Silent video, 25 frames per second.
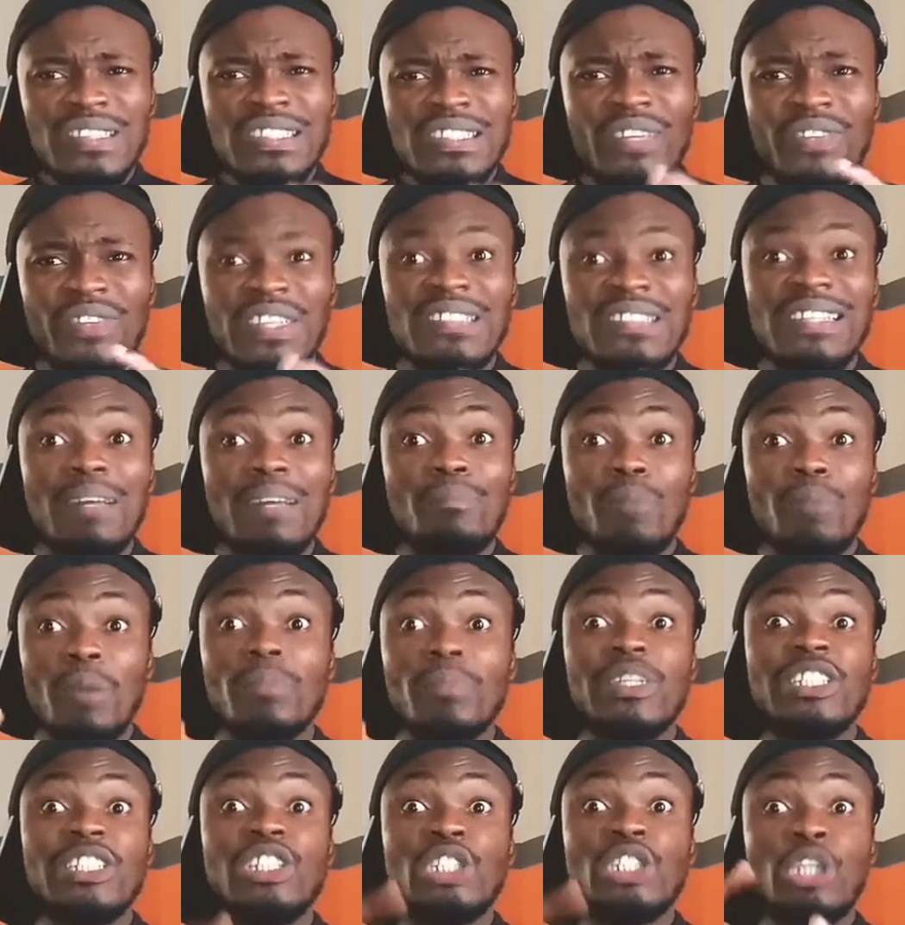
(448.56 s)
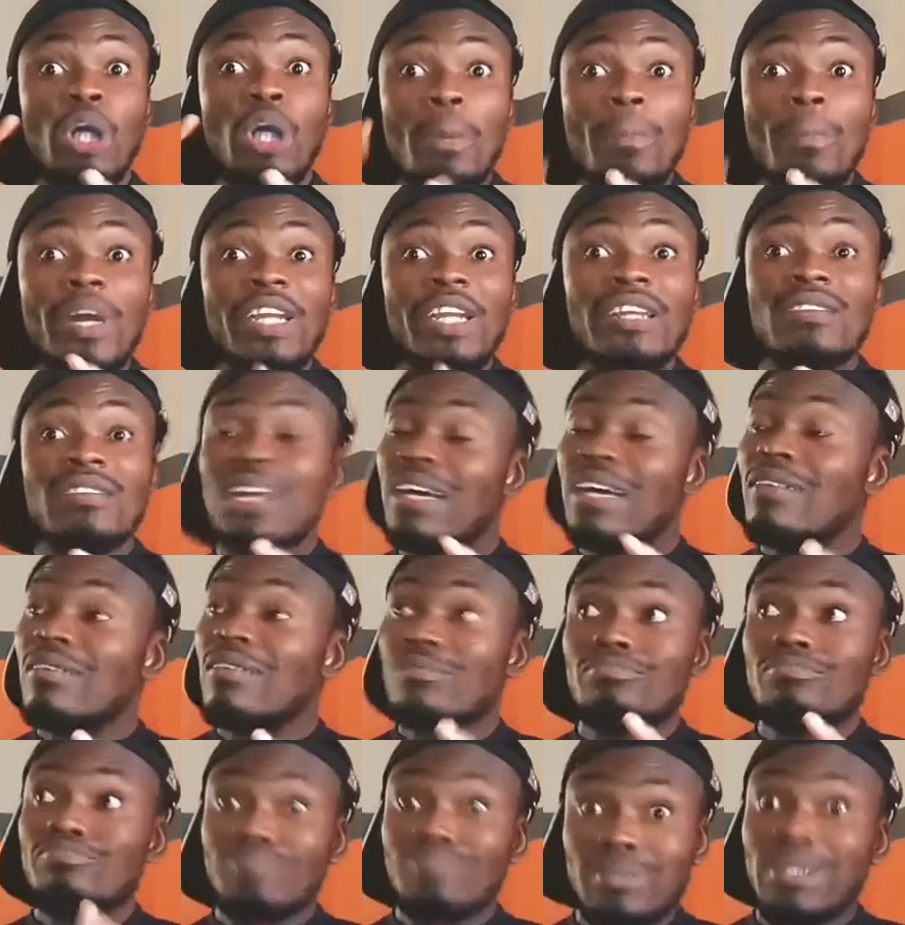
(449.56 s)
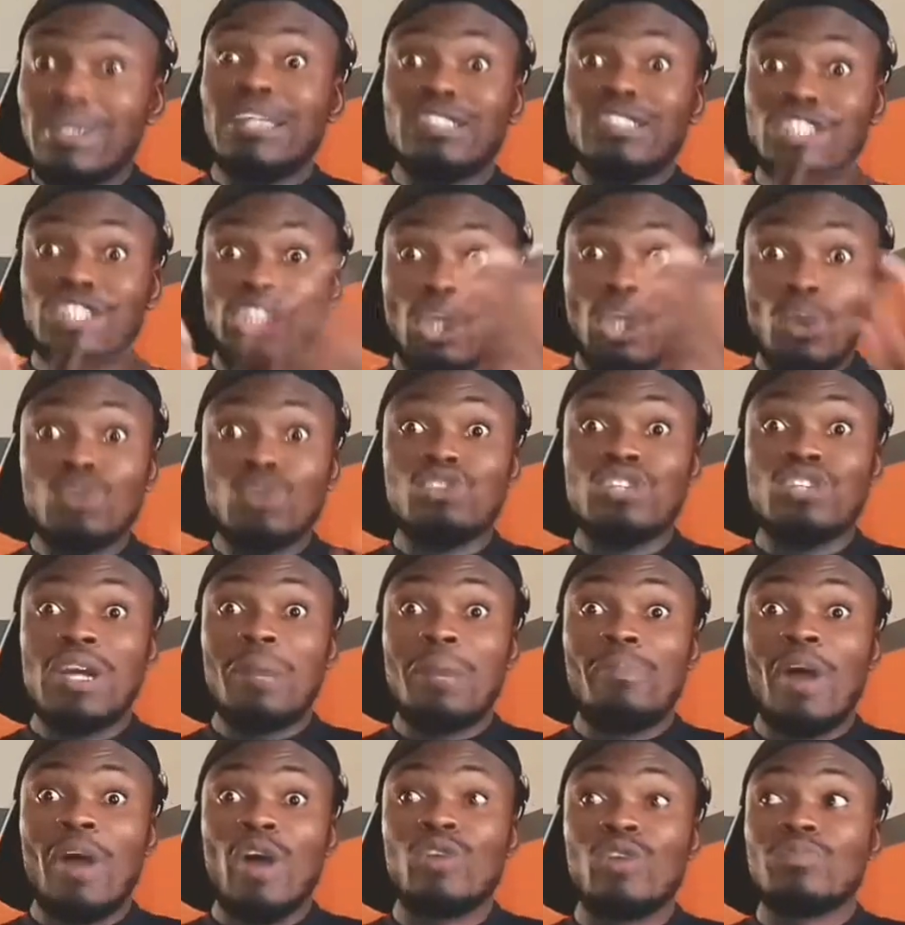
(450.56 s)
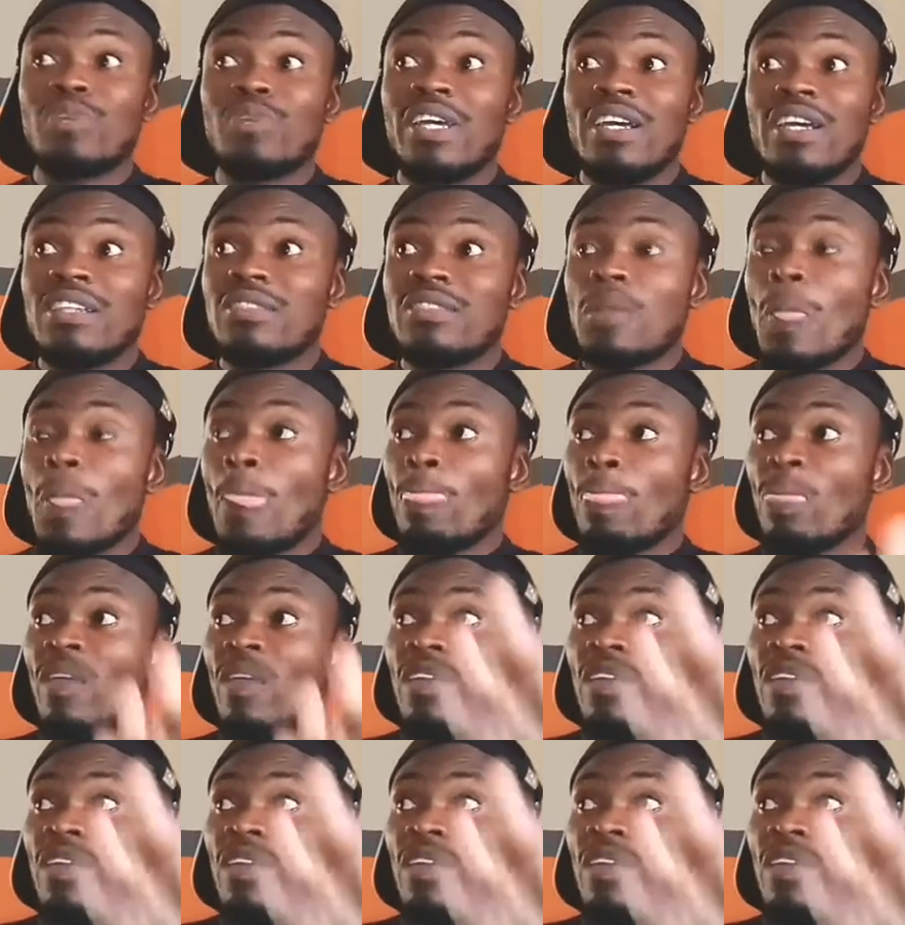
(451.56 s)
These are things that probably nobody has told you about, because